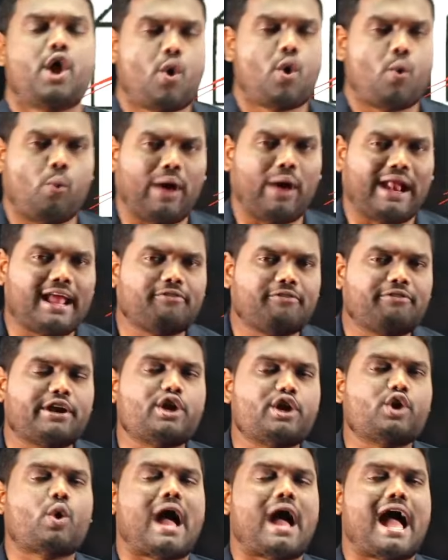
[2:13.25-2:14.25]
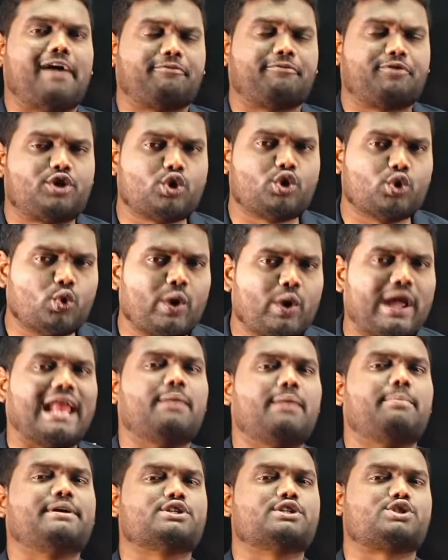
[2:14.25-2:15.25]
Whenever you have 2
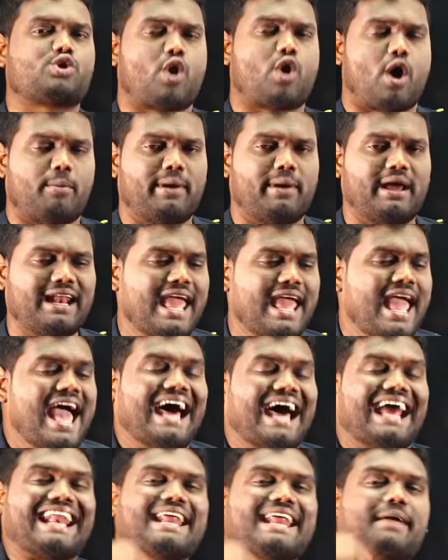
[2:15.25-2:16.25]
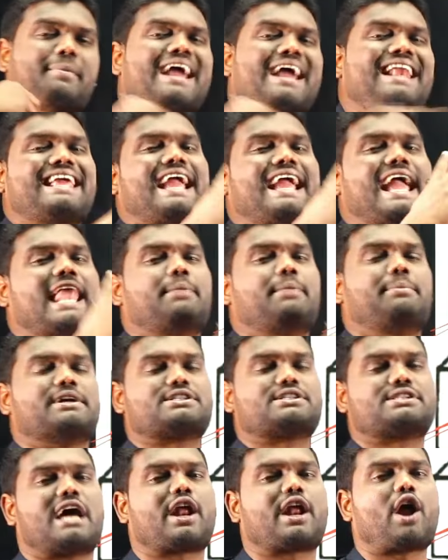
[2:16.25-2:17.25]
elements common, remaining
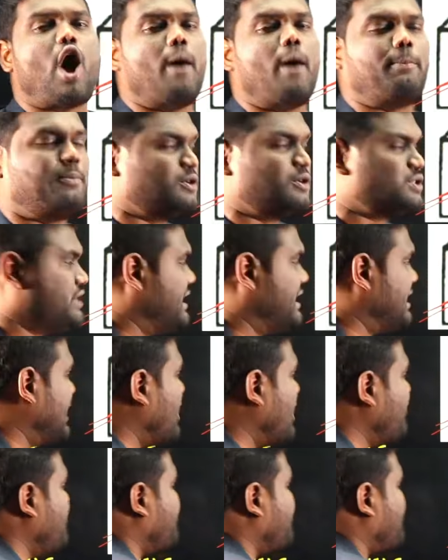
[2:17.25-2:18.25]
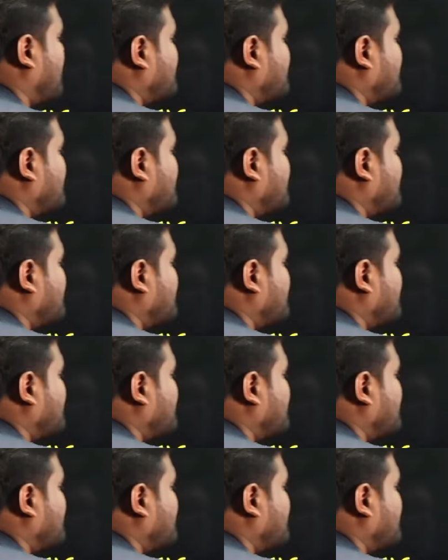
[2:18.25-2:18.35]
elements are opposite. Now if you